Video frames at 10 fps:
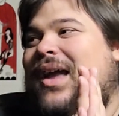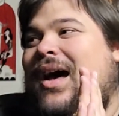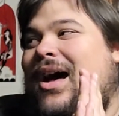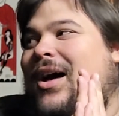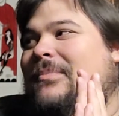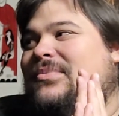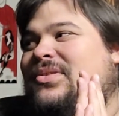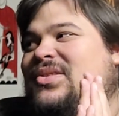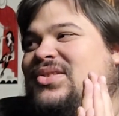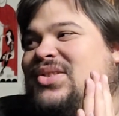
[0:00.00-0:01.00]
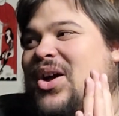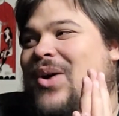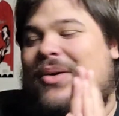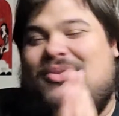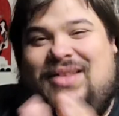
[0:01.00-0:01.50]
Um,
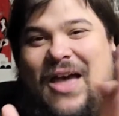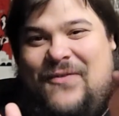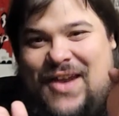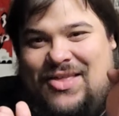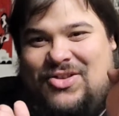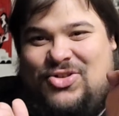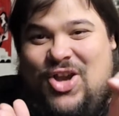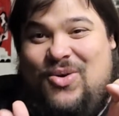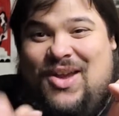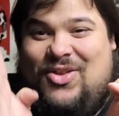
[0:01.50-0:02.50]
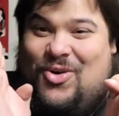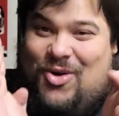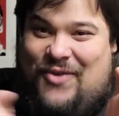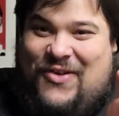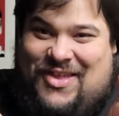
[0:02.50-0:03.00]
so I was laughing at the joke, and the
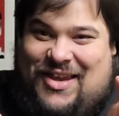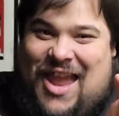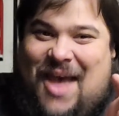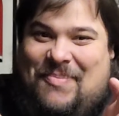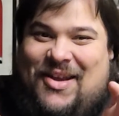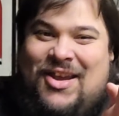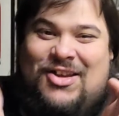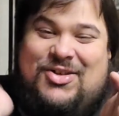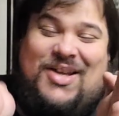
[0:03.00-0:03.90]
horrific thing happened.